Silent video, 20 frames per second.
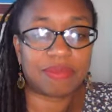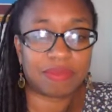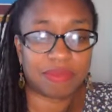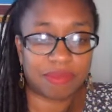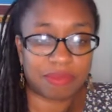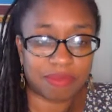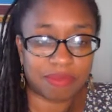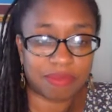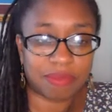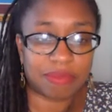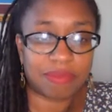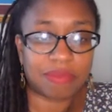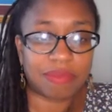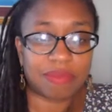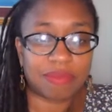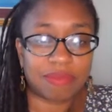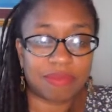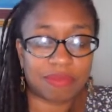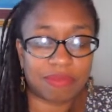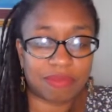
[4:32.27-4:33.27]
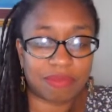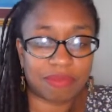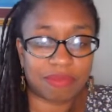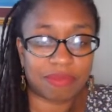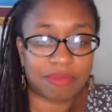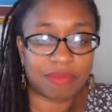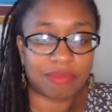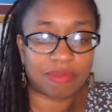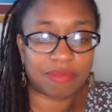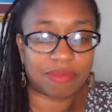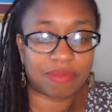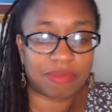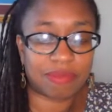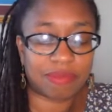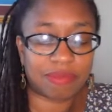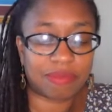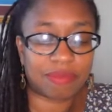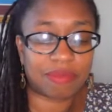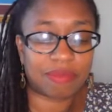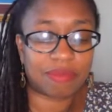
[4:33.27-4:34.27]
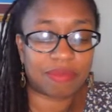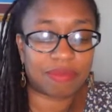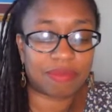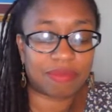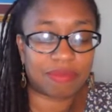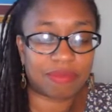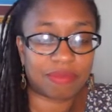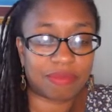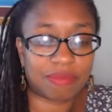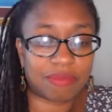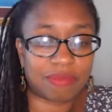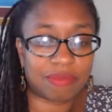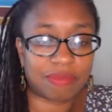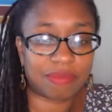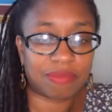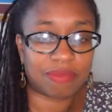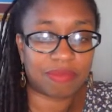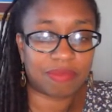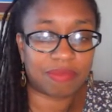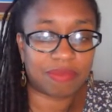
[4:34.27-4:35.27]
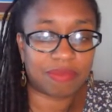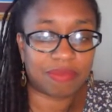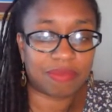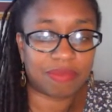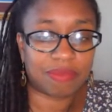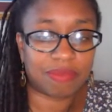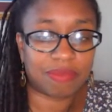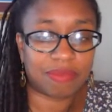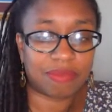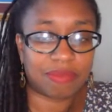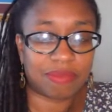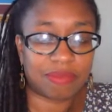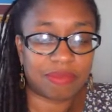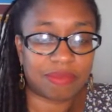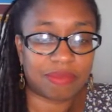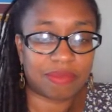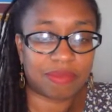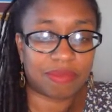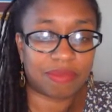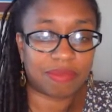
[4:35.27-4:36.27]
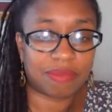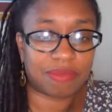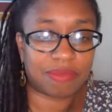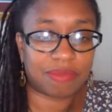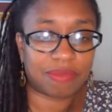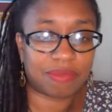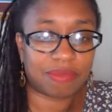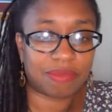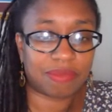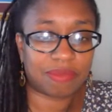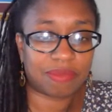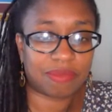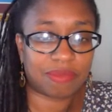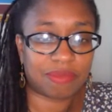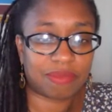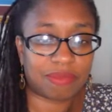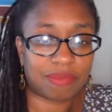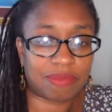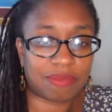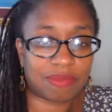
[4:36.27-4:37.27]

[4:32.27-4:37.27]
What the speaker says: This person isn't speaking.